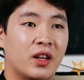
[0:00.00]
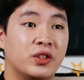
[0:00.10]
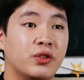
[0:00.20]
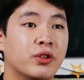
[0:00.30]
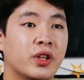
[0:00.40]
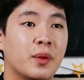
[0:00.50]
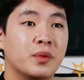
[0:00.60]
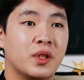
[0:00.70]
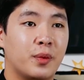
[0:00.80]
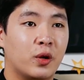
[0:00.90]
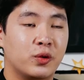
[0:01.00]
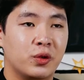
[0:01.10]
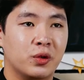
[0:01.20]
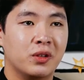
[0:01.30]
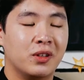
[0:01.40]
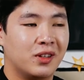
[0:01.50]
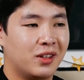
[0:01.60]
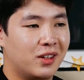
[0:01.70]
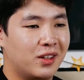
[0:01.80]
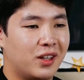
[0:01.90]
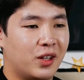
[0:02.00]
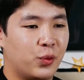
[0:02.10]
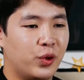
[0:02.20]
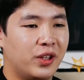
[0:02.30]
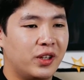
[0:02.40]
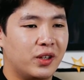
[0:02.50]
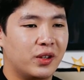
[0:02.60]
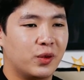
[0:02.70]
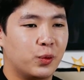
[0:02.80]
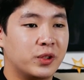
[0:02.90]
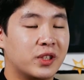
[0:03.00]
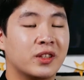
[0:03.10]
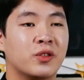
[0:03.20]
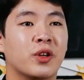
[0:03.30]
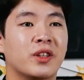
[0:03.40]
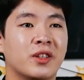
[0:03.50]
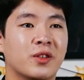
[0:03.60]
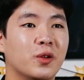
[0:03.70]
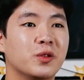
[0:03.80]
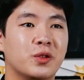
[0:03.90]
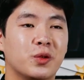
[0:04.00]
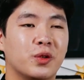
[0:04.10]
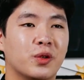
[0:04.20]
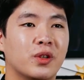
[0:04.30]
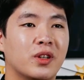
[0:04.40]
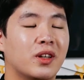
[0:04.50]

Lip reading: stereotypes about you. And we started getting closer to you.